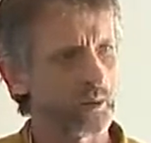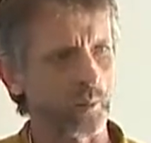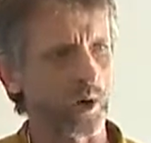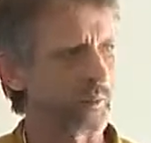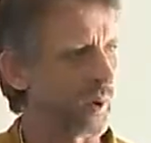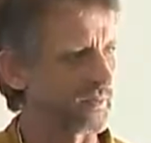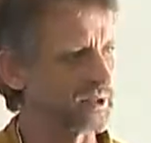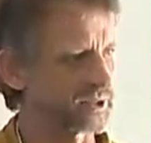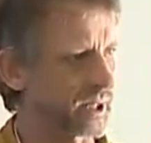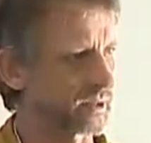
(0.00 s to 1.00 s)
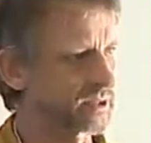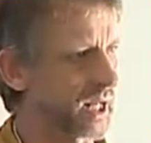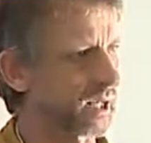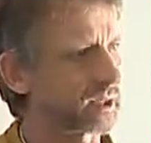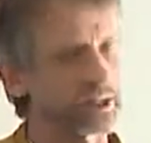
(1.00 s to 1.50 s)
wh what these data are
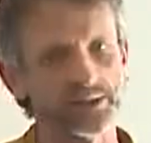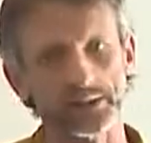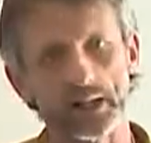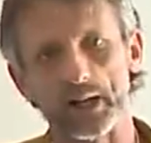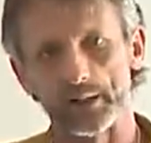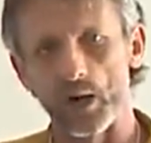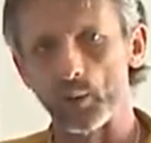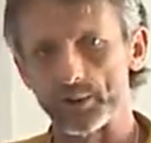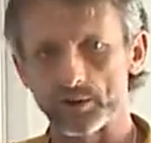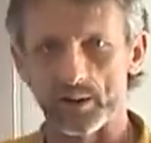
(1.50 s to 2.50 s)
telling us and, and hoping to